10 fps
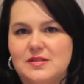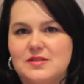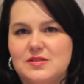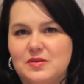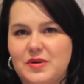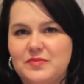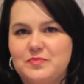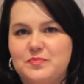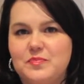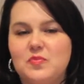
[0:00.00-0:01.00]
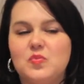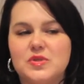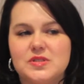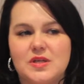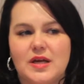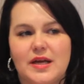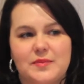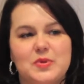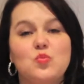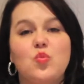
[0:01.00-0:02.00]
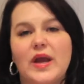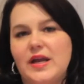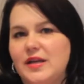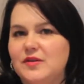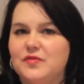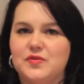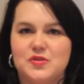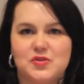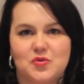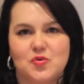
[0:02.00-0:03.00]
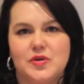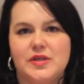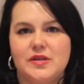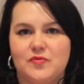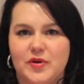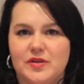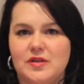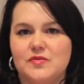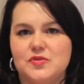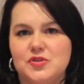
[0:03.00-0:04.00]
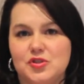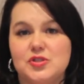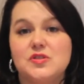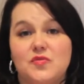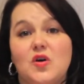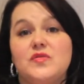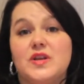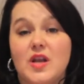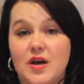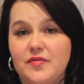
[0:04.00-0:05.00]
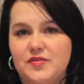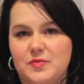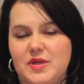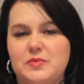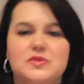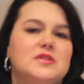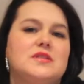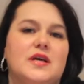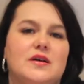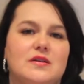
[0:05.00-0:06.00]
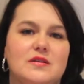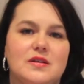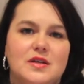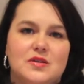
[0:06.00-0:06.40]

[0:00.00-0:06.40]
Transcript: So I've been waiting for the story of Wicked Lovers to just evolve enough to be able to tell